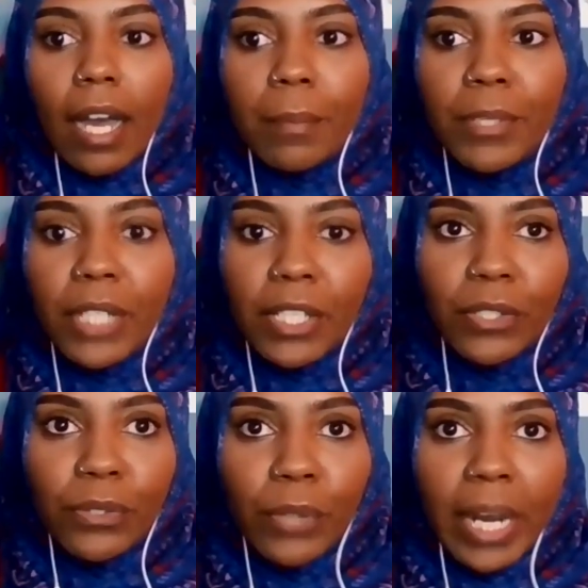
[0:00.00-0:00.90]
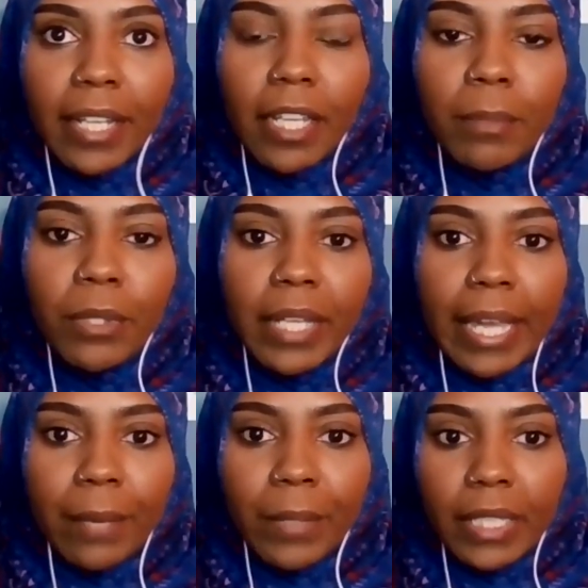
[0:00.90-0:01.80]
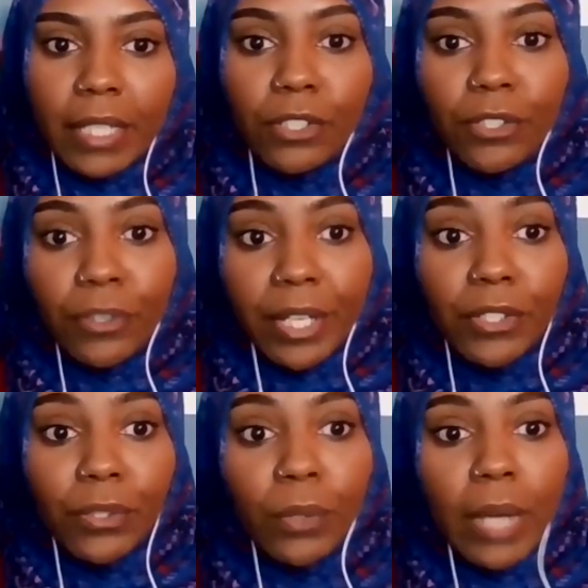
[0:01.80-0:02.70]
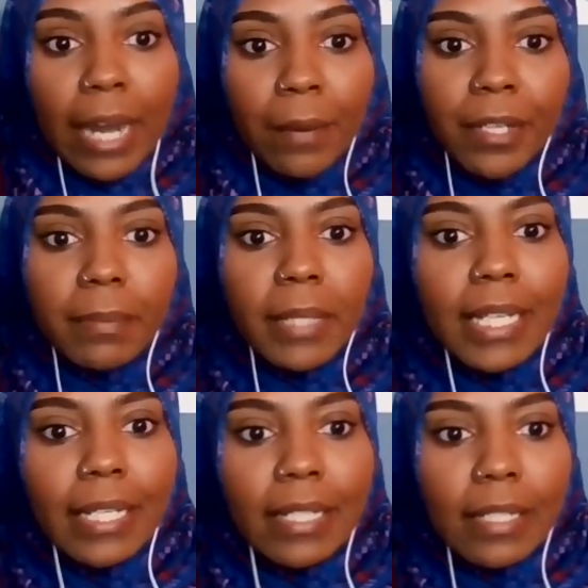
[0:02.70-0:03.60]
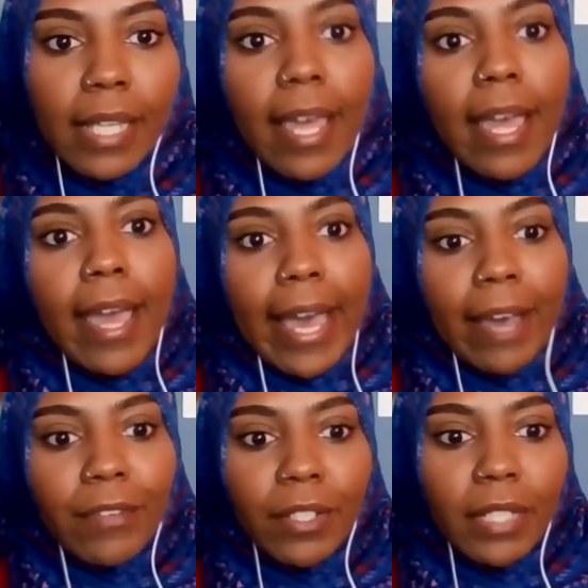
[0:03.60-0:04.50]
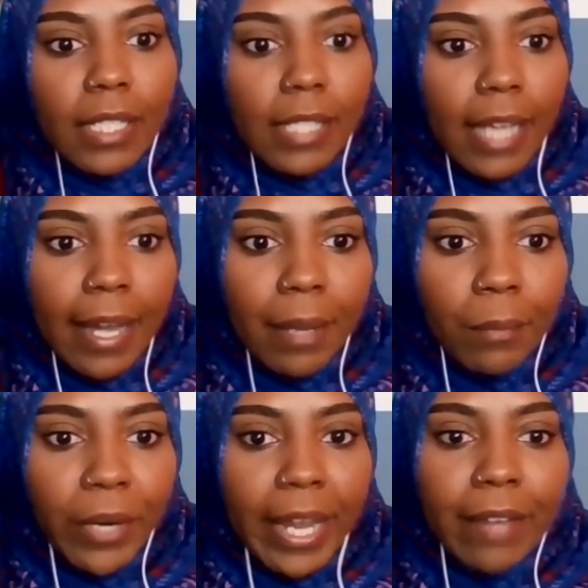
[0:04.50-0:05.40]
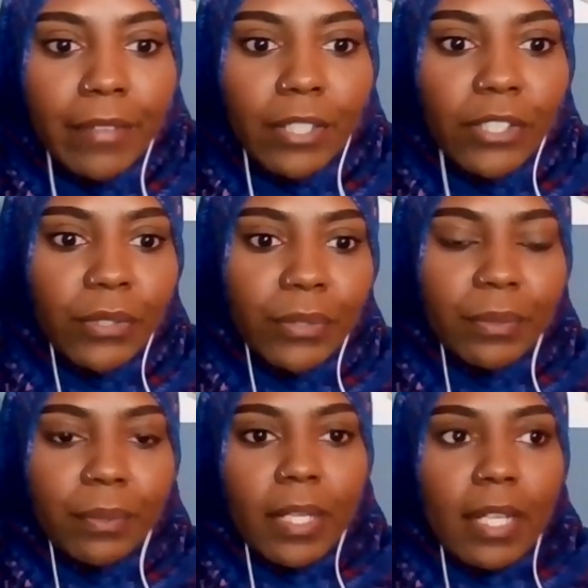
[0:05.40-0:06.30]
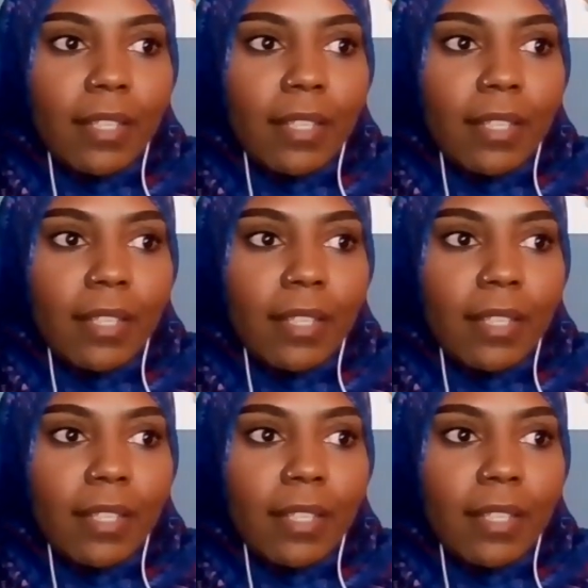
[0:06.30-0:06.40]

just to try to communicate with us during school hours, because after this time, we're having to,